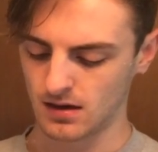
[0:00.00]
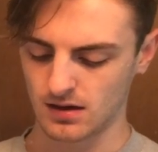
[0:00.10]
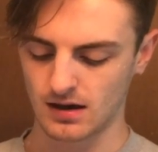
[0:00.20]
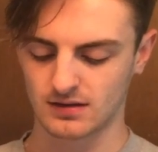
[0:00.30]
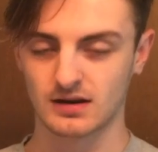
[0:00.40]

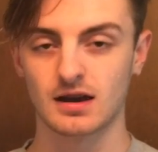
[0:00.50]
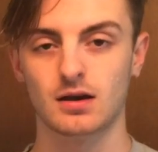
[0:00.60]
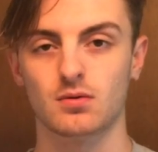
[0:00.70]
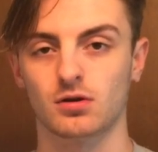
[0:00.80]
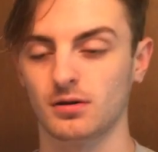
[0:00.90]
yeah,
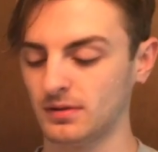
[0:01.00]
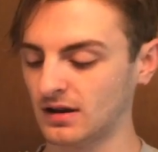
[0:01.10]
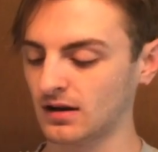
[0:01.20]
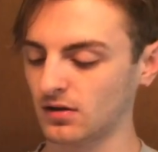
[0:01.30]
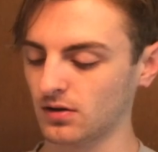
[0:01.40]
today we're going to be
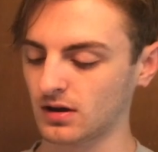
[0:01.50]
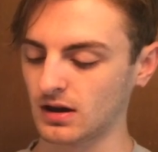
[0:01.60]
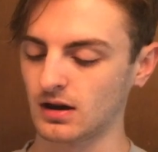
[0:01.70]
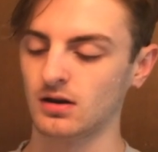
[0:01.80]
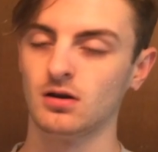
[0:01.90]
taking a look
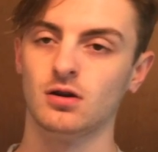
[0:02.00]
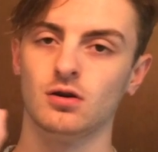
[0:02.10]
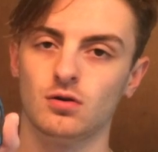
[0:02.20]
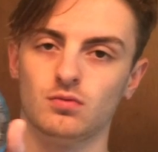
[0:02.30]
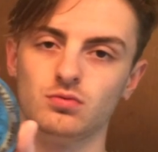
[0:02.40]
at
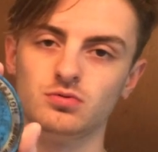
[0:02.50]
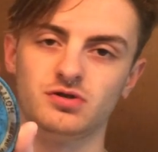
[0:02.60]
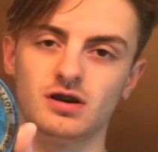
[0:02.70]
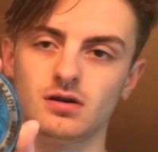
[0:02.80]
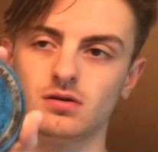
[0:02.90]

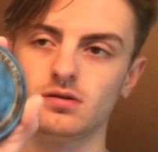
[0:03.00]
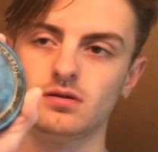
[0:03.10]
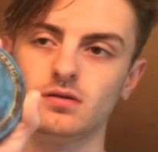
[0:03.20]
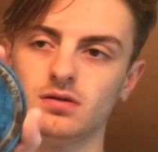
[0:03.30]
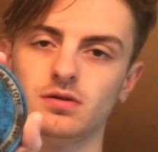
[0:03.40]
Reuzel,
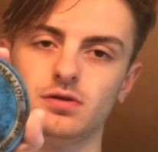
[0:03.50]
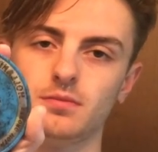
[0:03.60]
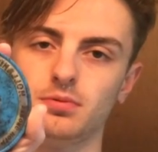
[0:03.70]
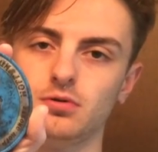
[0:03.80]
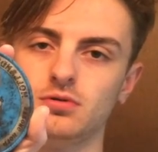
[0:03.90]
the
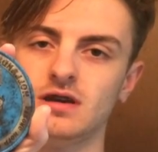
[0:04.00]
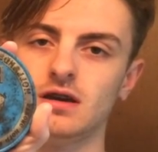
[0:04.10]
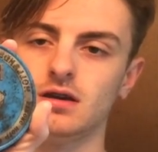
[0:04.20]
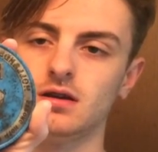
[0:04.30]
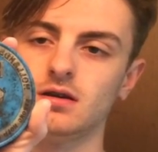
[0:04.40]
blue
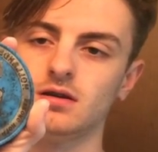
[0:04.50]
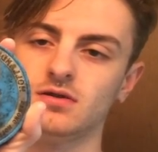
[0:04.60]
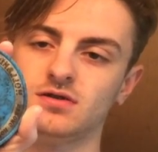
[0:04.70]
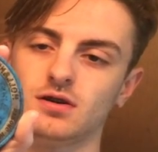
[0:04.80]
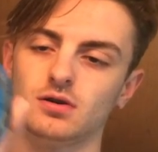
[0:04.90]
tin.
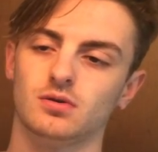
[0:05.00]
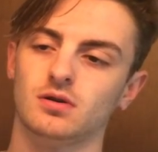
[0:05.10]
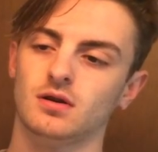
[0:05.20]
So